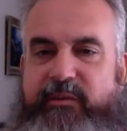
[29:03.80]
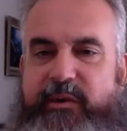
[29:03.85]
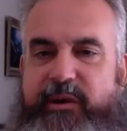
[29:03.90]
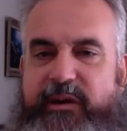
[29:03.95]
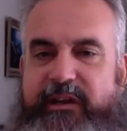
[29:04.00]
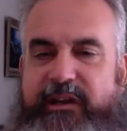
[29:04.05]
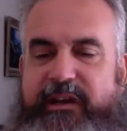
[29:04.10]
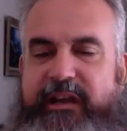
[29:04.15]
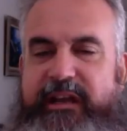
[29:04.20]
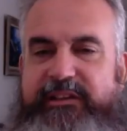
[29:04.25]

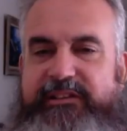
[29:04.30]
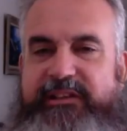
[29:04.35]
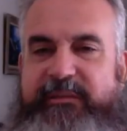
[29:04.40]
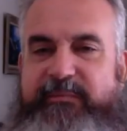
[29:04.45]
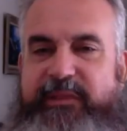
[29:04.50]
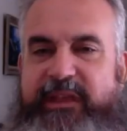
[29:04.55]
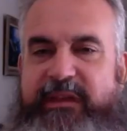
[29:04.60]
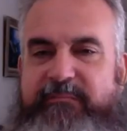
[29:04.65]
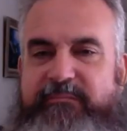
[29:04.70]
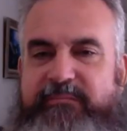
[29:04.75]
We're going to get
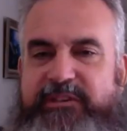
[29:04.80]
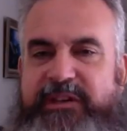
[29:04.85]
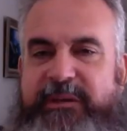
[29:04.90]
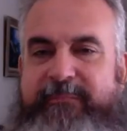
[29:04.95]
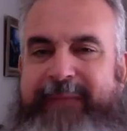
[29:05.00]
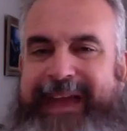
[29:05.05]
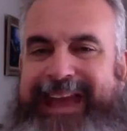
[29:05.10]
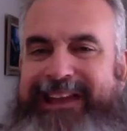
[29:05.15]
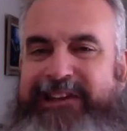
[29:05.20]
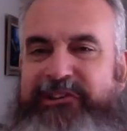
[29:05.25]
some of them
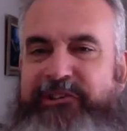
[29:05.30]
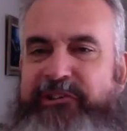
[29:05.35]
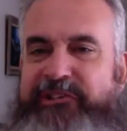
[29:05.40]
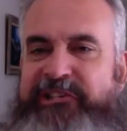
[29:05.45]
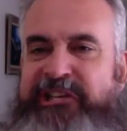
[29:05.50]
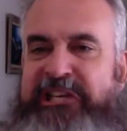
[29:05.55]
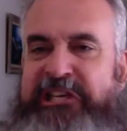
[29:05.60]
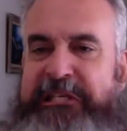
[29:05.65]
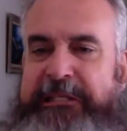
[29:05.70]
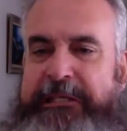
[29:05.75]

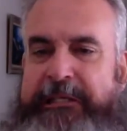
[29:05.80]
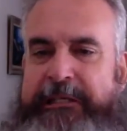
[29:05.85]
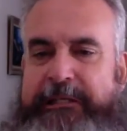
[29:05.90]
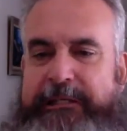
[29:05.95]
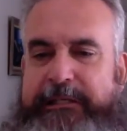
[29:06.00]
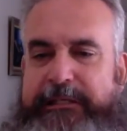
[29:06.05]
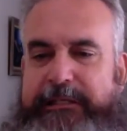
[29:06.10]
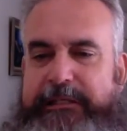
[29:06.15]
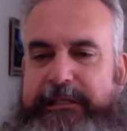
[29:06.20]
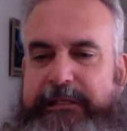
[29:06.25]
tamales.
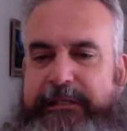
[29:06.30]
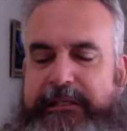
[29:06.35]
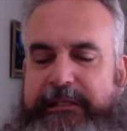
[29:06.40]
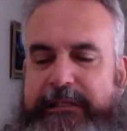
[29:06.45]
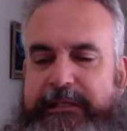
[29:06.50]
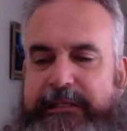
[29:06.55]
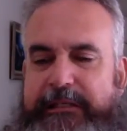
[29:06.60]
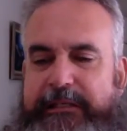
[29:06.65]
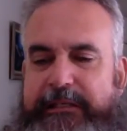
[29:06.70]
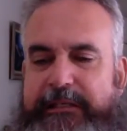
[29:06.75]

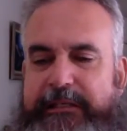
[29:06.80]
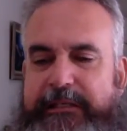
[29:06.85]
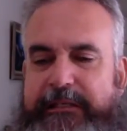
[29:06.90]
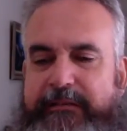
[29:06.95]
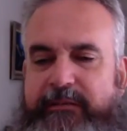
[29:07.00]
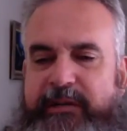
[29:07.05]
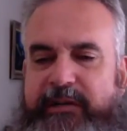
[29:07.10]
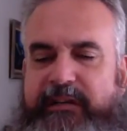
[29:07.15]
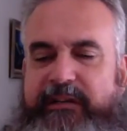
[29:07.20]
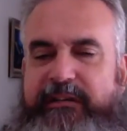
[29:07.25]

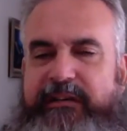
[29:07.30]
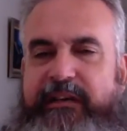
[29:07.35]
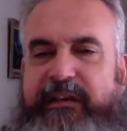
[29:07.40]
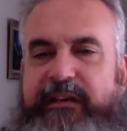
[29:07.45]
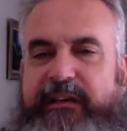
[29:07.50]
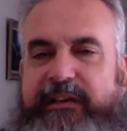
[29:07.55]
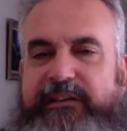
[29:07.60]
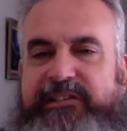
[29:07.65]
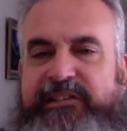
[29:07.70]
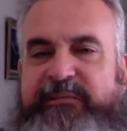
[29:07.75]
We're going
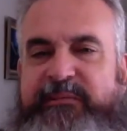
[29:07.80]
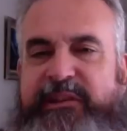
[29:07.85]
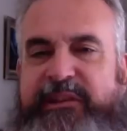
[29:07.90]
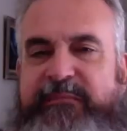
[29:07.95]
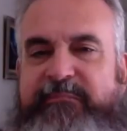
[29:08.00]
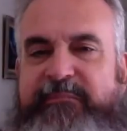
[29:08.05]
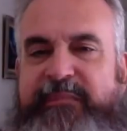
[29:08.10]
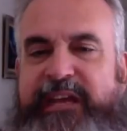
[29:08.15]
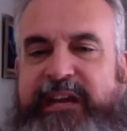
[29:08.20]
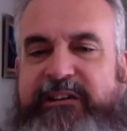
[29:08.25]
to get us some
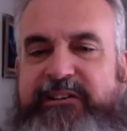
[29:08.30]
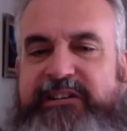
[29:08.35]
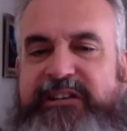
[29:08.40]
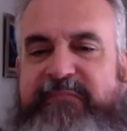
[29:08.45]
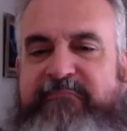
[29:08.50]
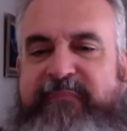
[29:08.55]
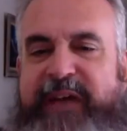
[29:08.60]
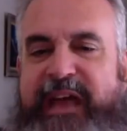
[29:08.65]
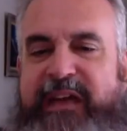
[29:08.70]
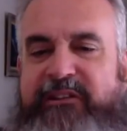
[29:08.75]
of them there
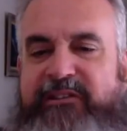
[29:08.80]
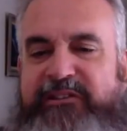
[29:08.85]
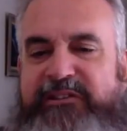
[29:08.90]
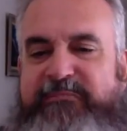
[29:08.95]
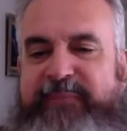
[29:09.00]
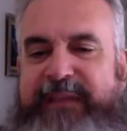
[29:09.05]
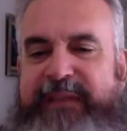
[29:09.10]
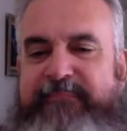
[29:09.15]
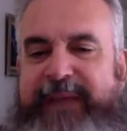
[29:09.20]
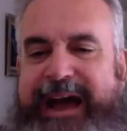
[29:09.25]

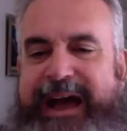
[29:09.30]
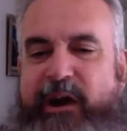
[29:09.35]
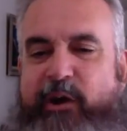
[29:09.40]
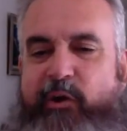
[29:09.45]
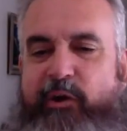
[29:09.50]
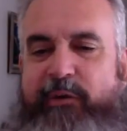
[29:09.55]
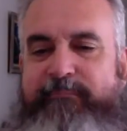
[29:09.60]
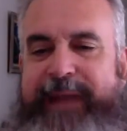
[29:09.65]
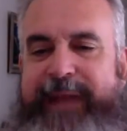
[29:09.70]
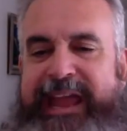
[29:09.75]
tamales made by
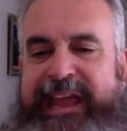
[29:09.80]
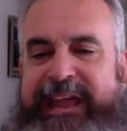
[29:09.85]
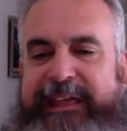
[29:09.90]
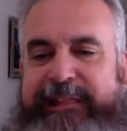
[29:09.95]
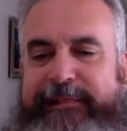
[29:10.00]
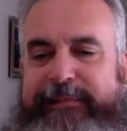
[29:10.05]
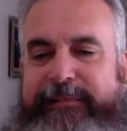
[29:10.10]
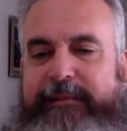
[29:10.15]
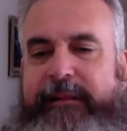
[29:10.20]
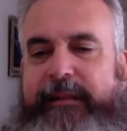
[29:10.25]

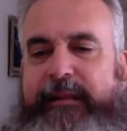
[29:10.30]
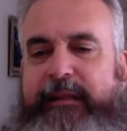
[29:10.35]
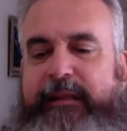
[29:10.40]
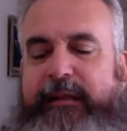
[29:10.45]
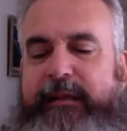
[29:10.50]
Hormel.